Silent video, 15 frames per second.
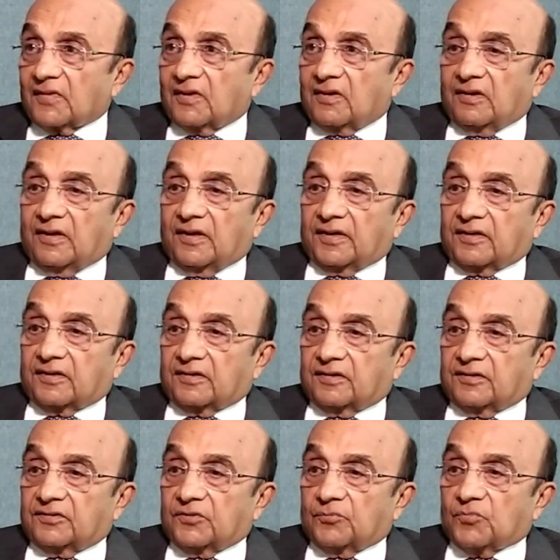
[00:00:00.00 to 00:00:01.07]
Like
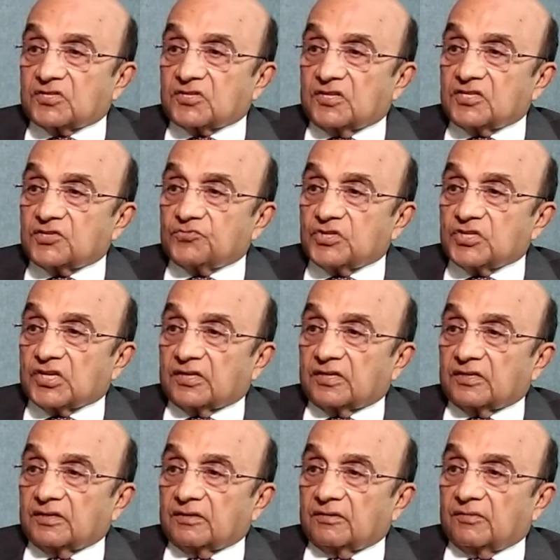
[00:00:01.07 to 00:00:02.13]
the muscles which
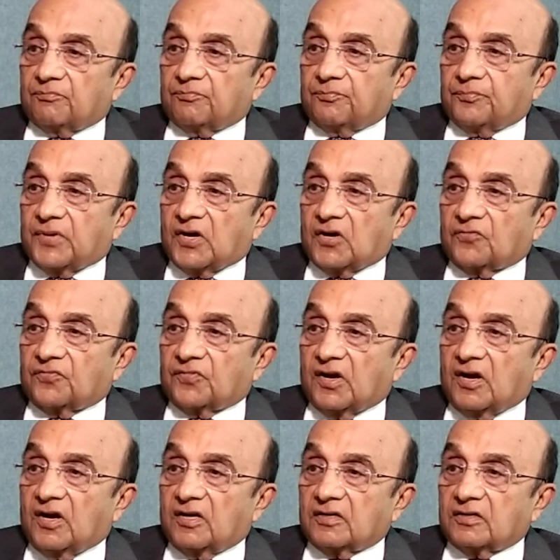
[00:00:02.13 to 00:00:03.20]
are part of the
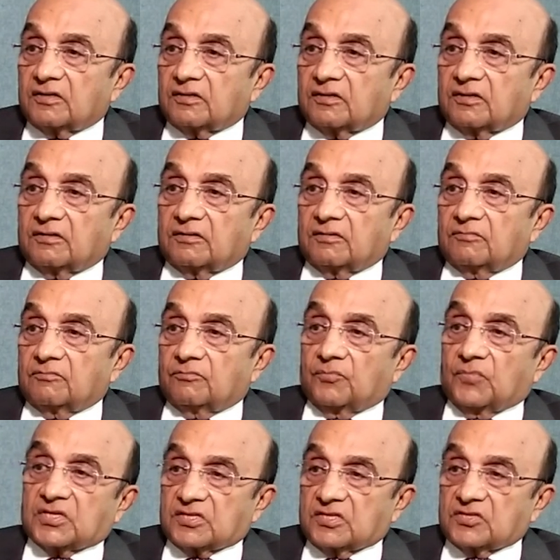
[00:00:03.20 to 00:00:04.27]
heart,
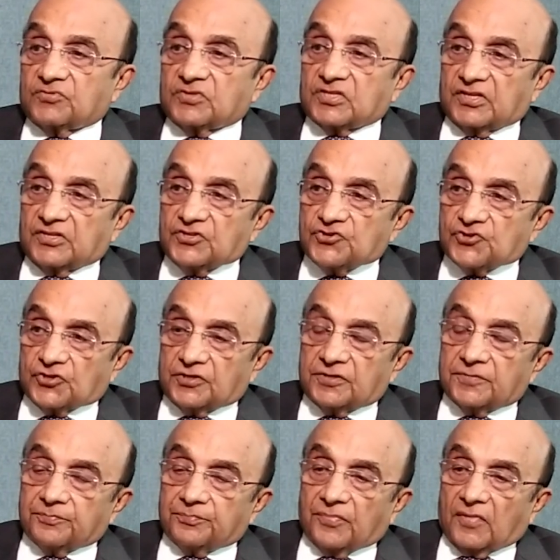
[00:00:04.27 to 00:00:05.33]
muscles which are
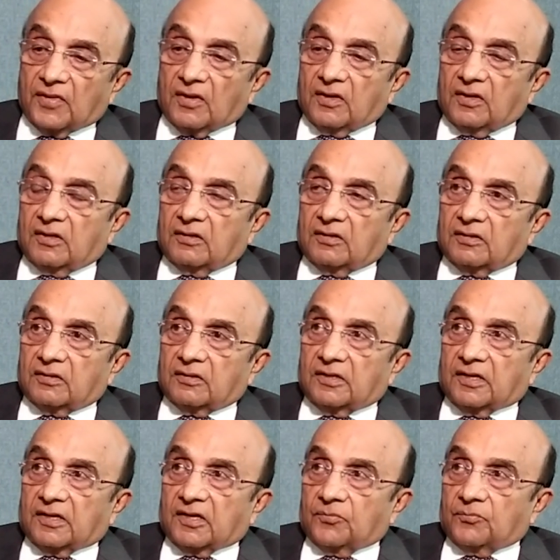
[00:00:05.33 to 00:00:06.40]
injured, they
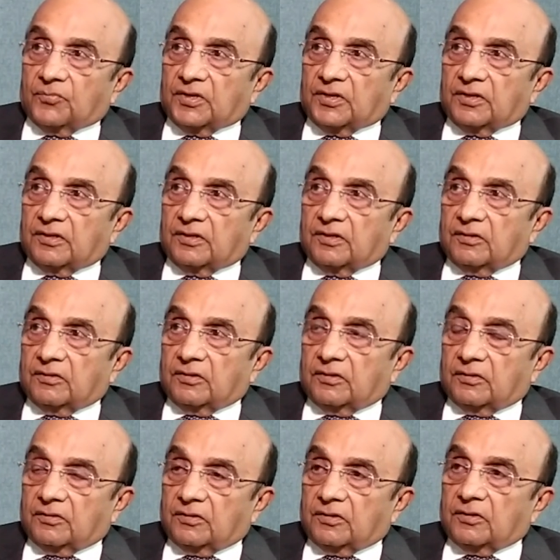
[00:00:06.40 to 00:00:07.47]
can be
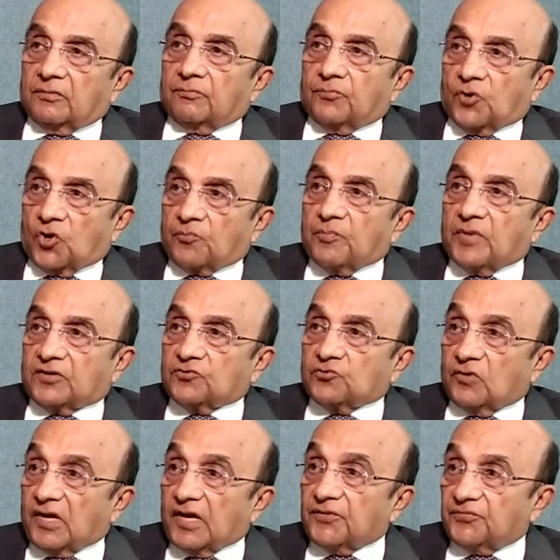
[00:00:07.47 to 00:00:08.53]
brought back to
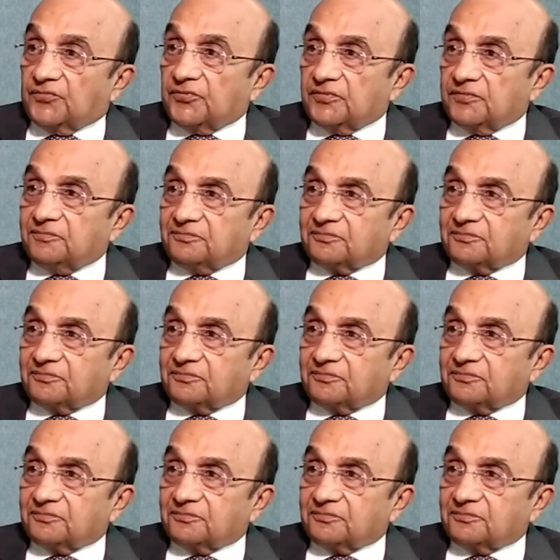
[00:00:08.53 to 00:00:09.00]
life.